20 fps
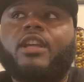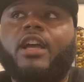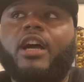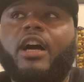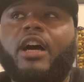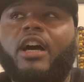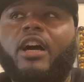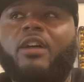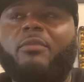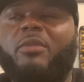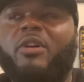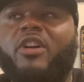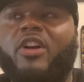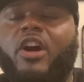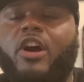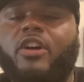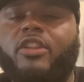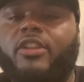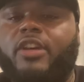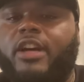Among
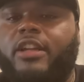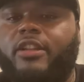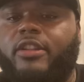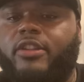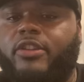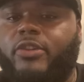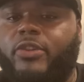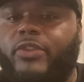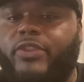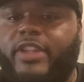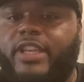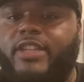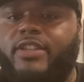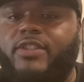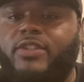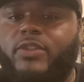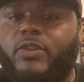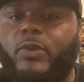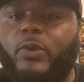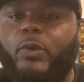other little
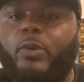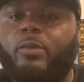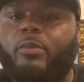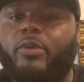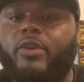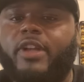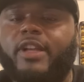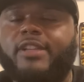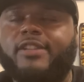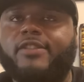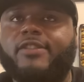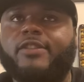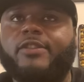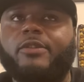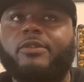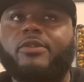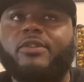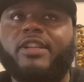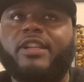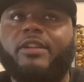things too, so
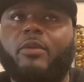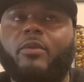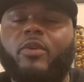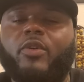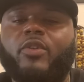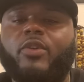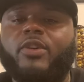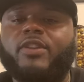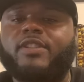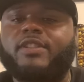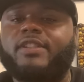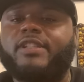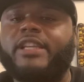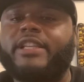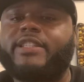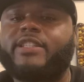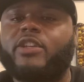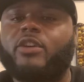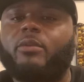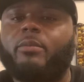I won't go into
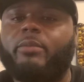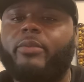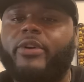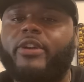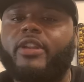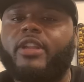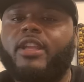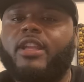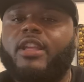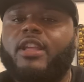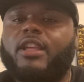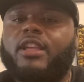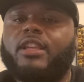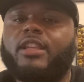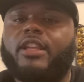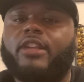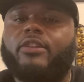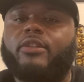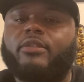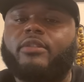detail, but
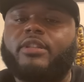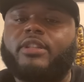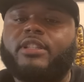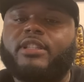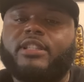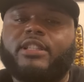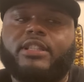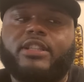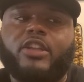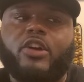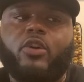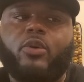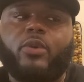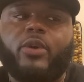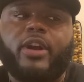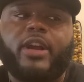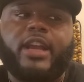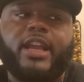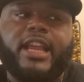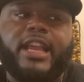
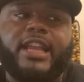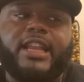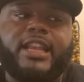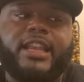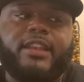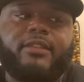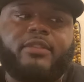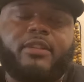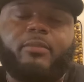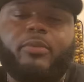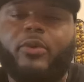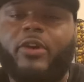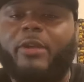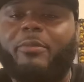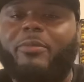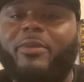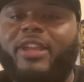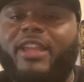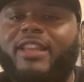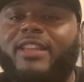nowhere in the point
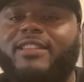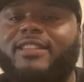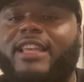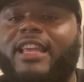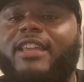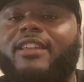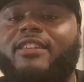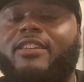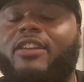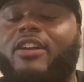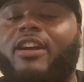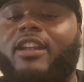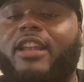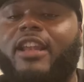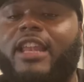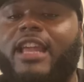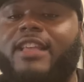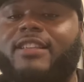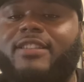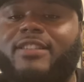being is that none of
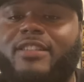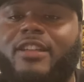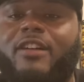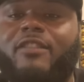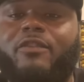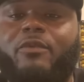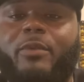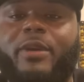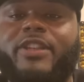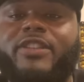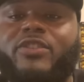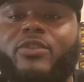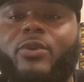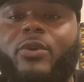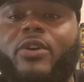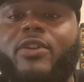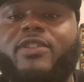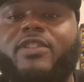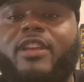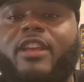that stuff went
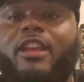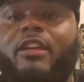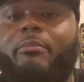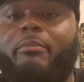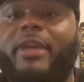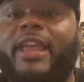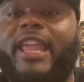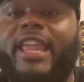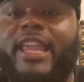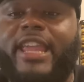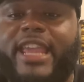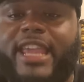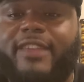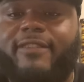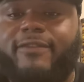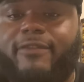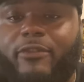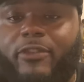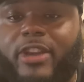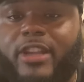towards making a
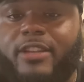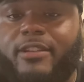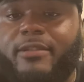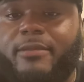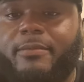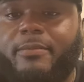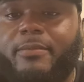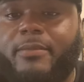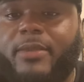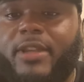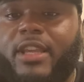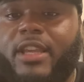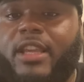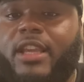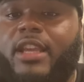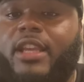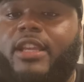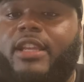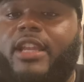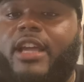friend.
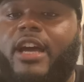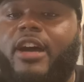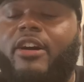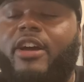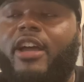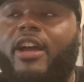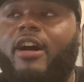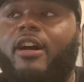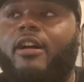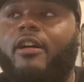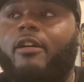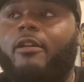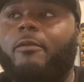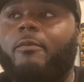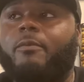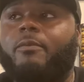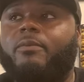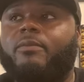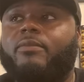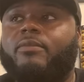
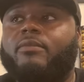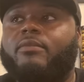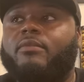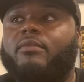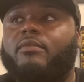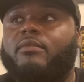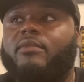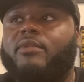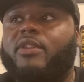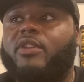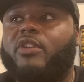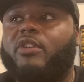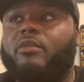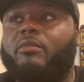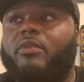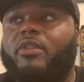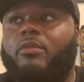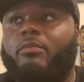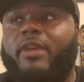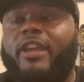You
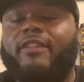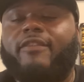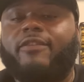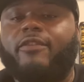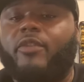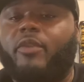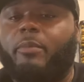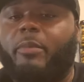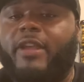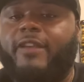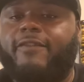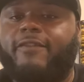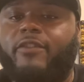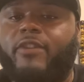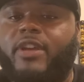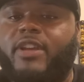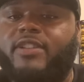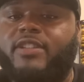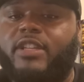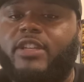make
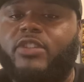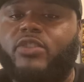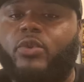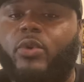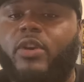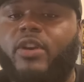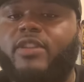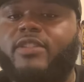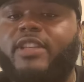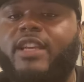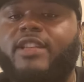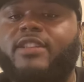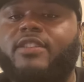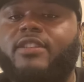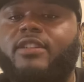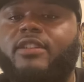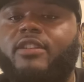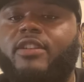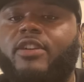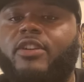friends in this
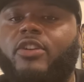organization.